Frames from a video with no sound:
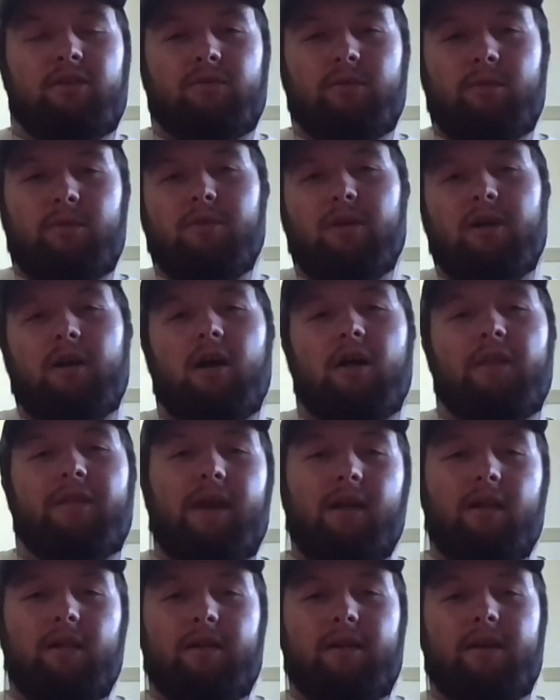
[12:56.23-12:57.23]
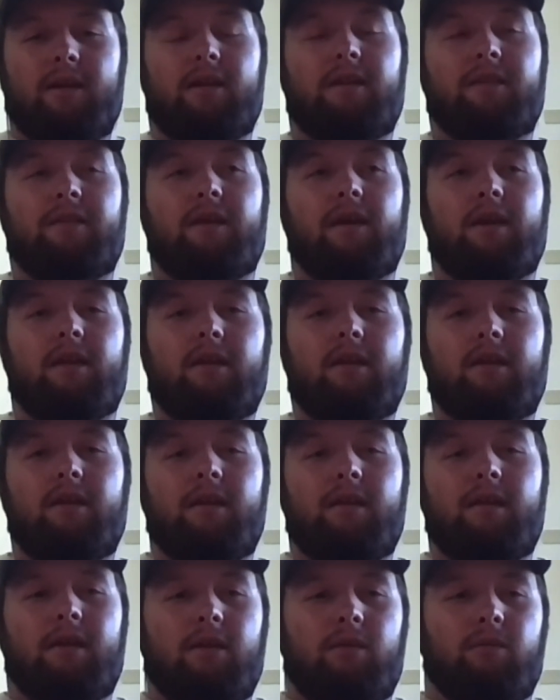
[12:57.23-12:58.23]
So we bring all the elk in, and then
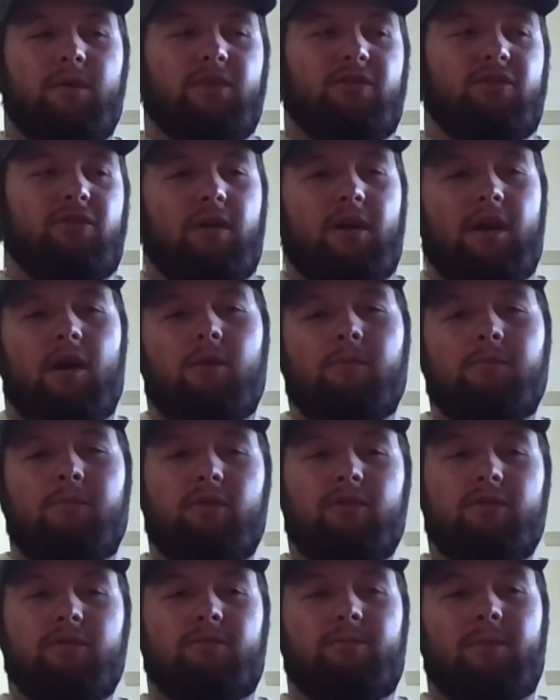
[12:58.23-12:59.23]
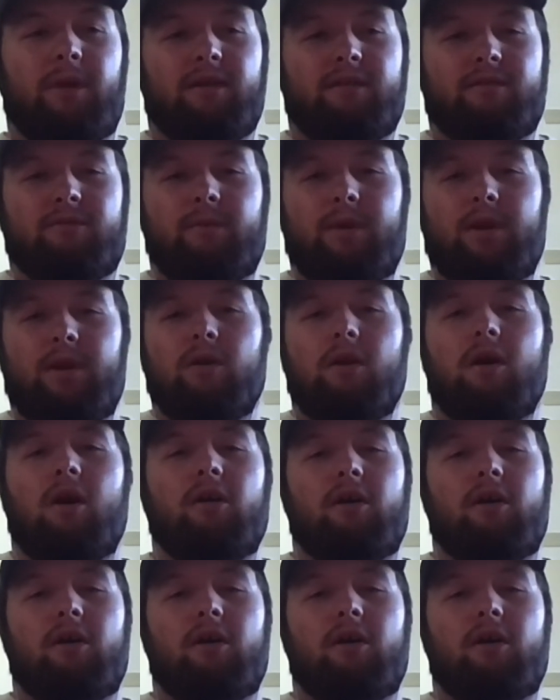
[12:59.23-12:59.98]
we sort out bulls because we don't